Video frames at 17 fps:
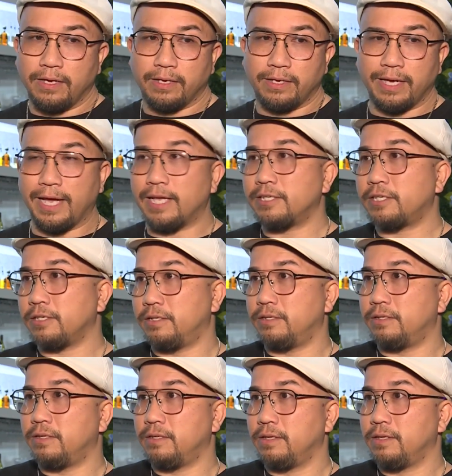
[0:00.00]

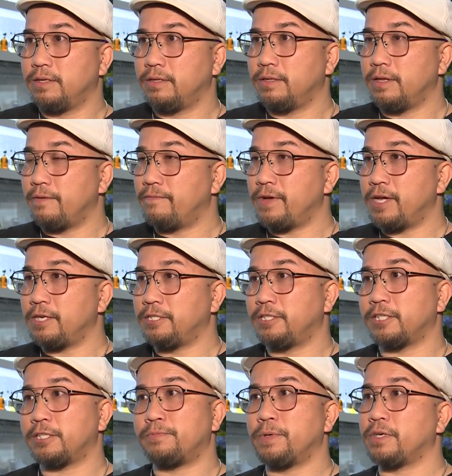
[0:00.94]
cancel the event
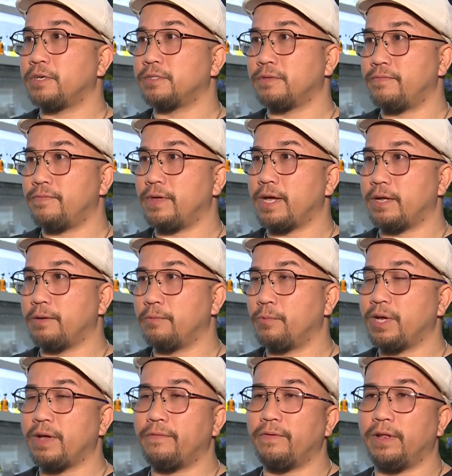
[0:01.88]
just because of that.
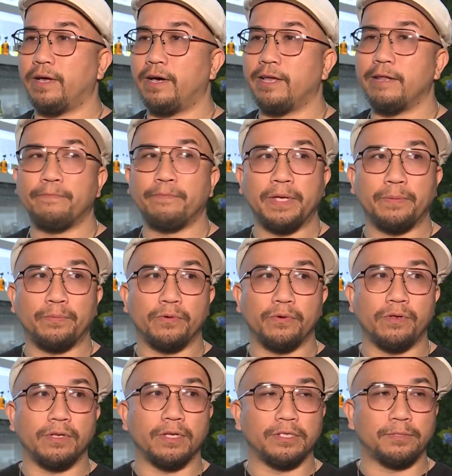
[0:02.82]
We have a lot of
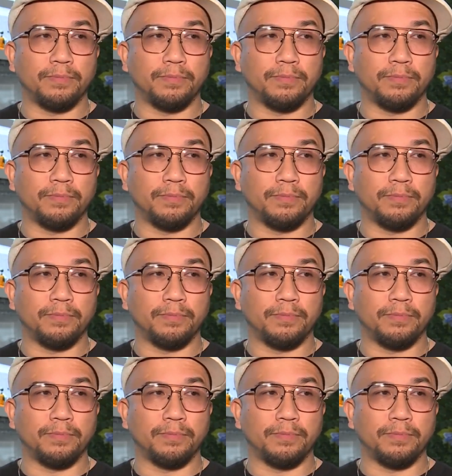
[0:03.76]
people that's